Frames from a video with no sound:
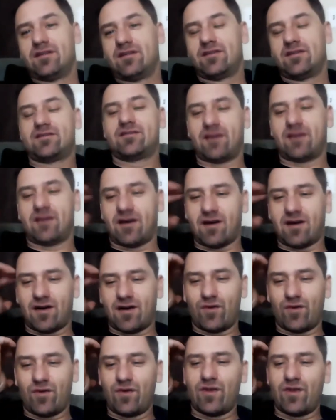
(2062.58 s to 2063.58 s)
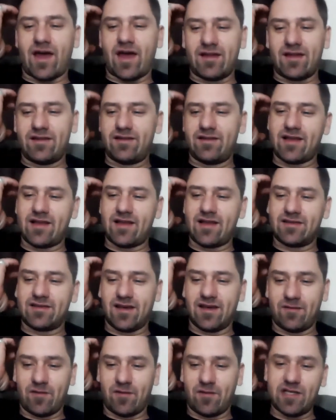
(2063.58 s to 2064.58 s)
So that's
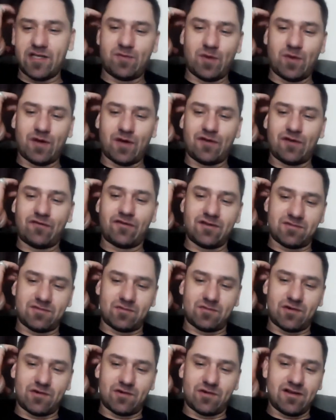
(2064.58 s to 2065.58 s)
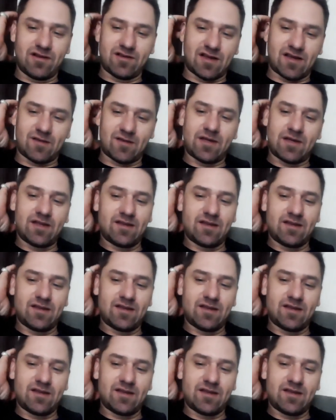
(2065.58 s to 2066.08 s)
kind of my spiel for this morning, Tom.